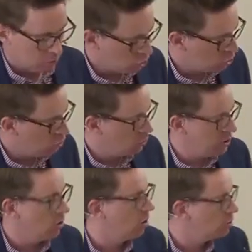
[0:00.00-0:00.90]
So, should
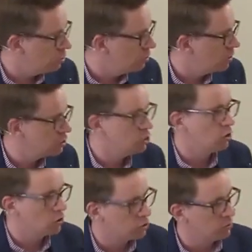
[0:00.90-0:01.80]
we not do as
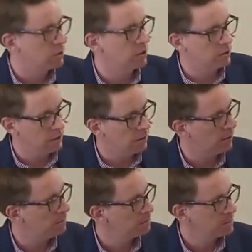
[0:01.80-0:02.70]
Joshua does
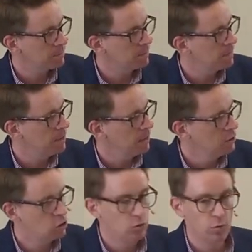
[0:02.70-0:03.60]
here?
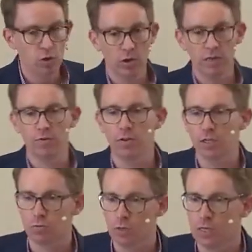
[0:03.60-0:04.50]
Should we not, even
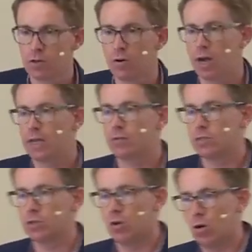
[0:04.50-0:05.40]
this week, cry
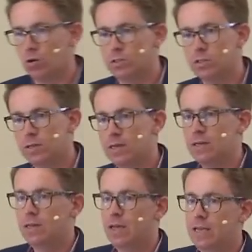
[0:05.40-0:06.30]
out to God
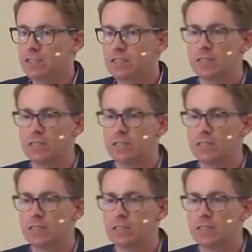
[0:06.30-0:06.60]
in